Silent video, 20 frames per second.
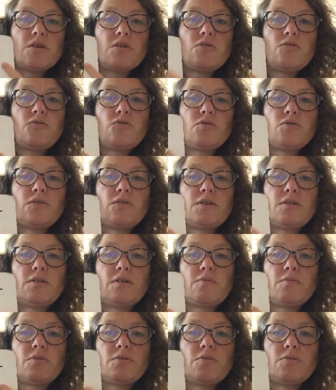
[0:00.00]
you should end
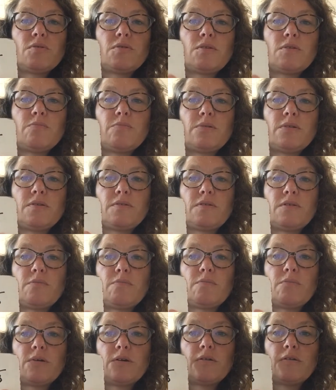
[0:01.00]
up with your simplest
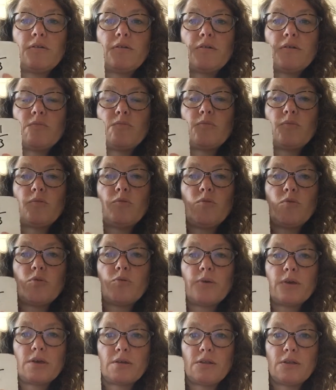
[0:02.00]
number more
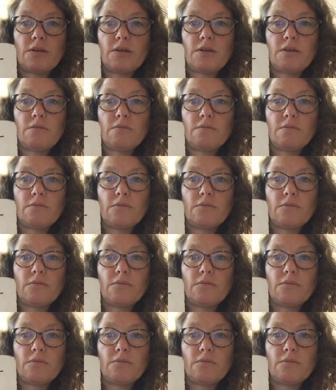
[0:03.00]
quickly.